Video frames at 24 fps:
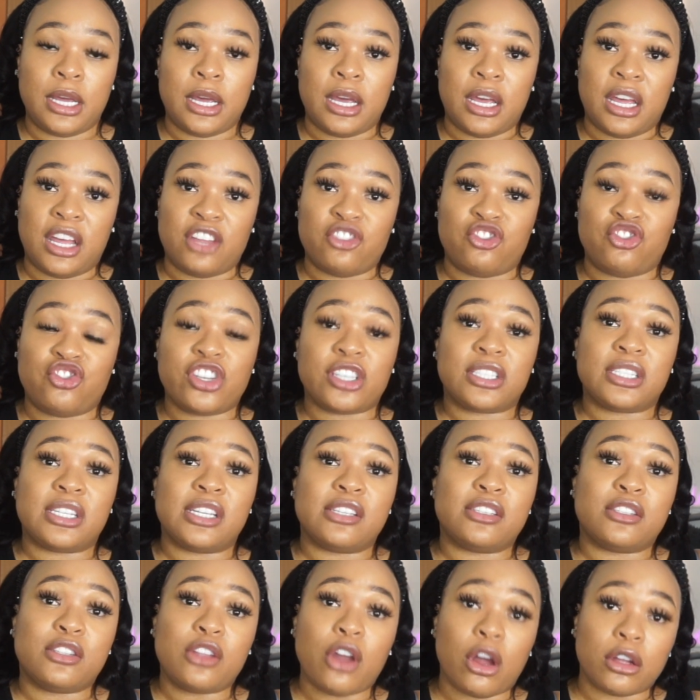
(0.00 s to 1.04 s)
is just the
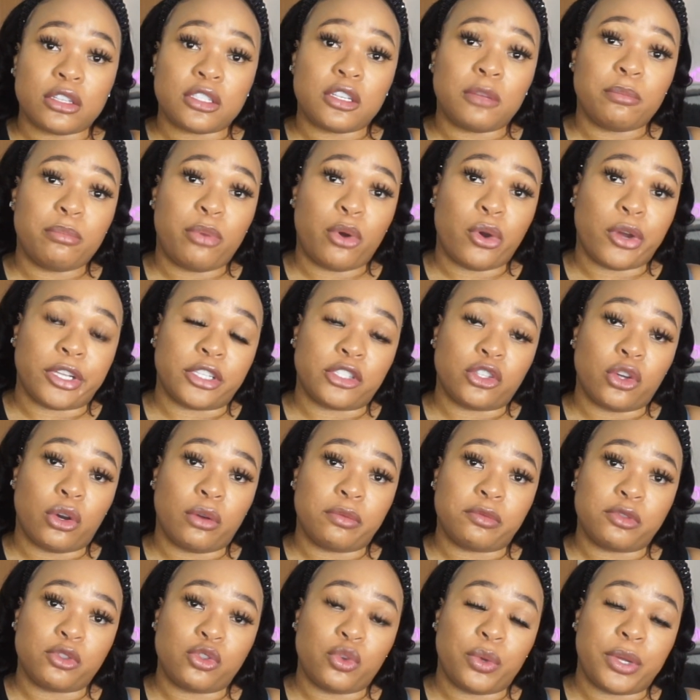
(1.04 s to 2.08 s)
starting point
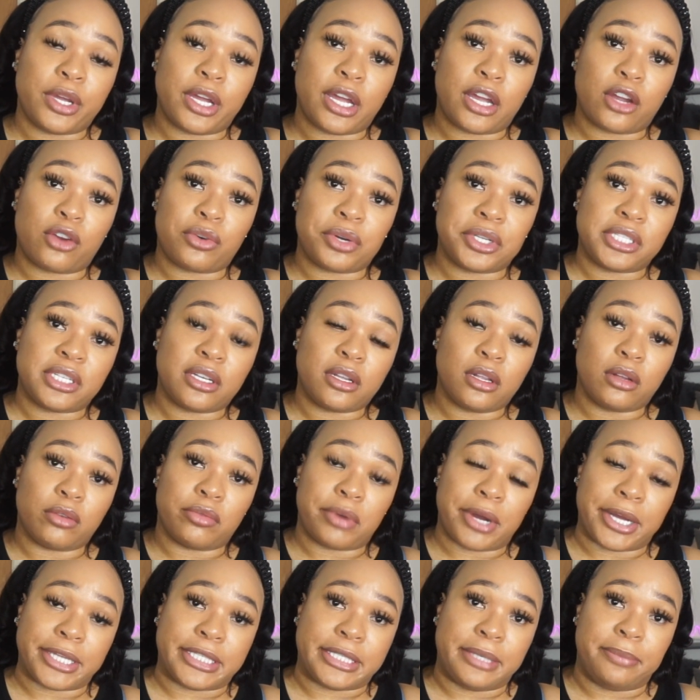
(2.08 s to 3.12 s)
of doing a critical
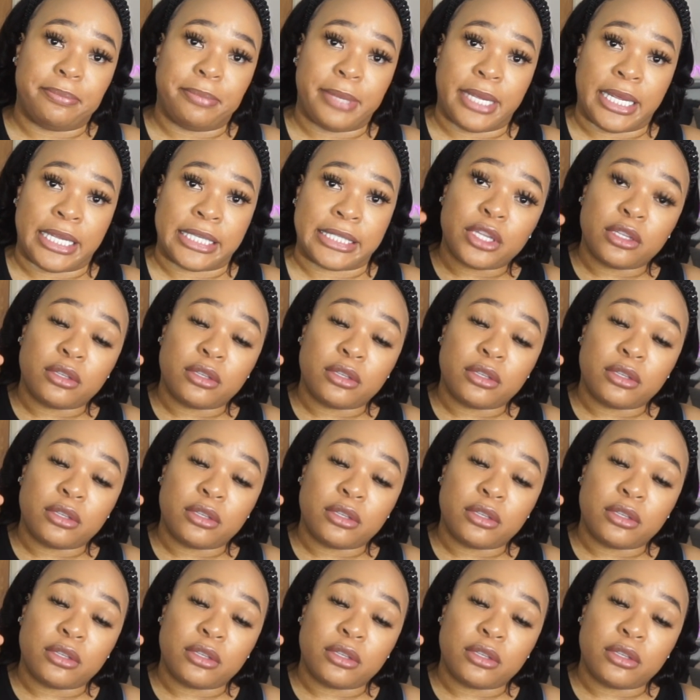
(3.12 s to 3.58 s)
writing piece.